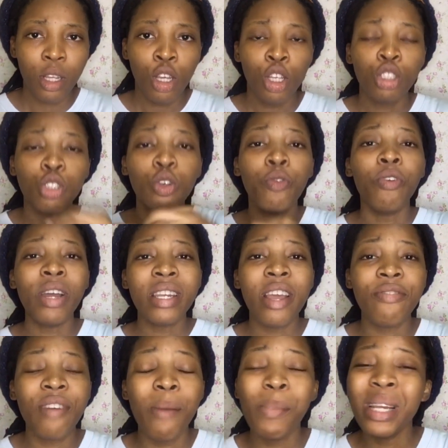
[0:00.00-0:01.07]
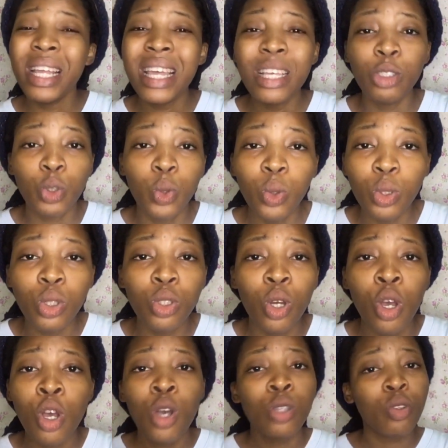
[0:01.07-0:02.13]
So far their family is good,
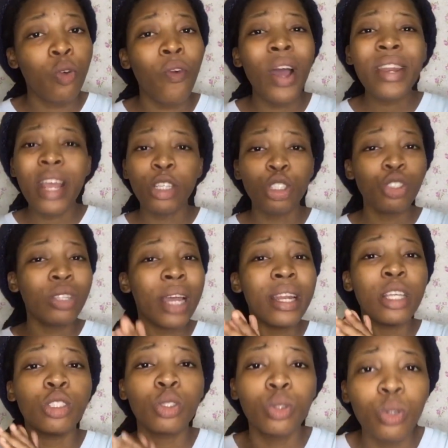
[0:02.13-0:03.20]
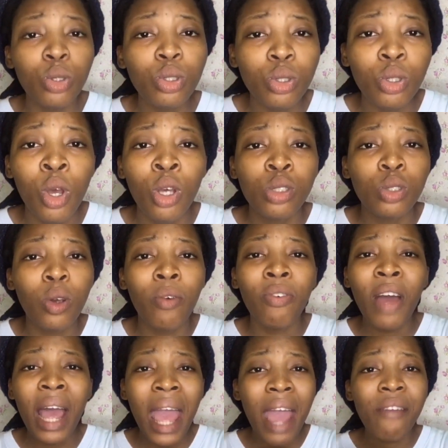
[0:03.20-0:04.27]
so far their children is good, so
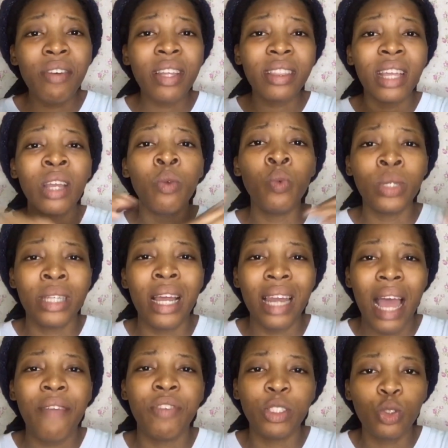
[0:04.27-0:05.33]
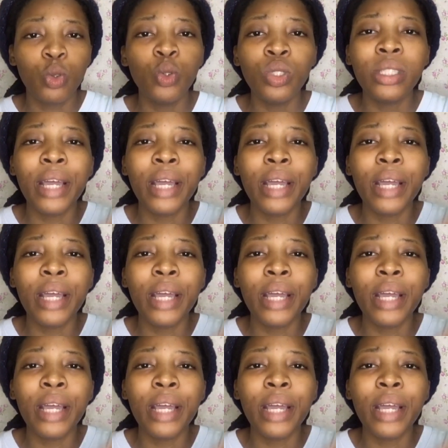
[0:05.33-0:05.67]
far everything with their life is good.